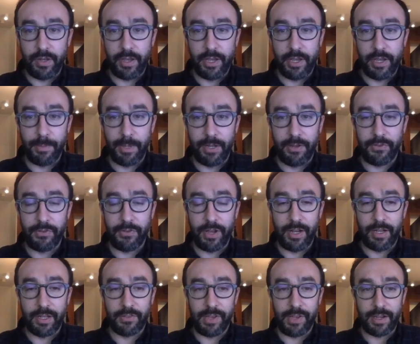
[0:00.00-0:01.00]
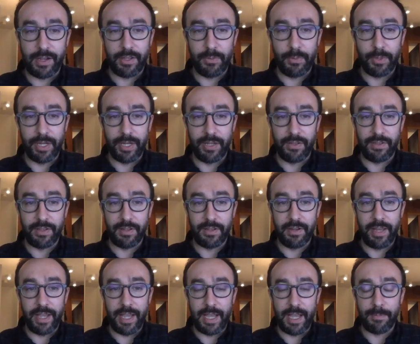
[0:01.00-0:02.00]
Um, it is not exactly what I
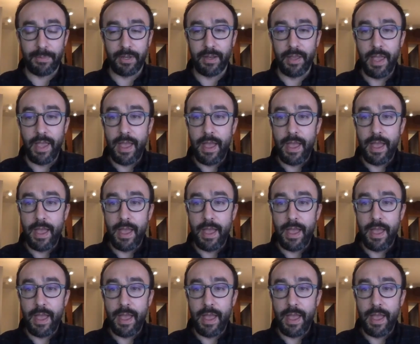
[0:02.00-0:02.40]
intended to happen.